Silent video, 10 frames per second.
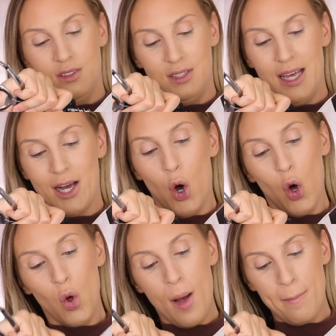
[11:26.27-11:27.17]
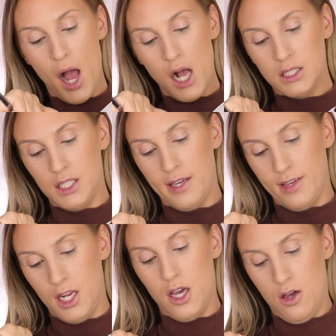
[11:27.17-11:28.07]
It's like a whole unboxing
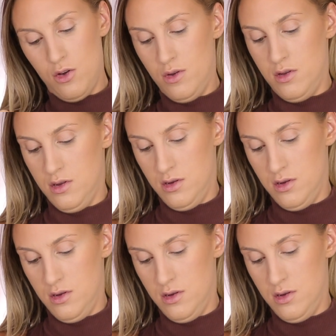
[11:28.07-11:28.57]
video.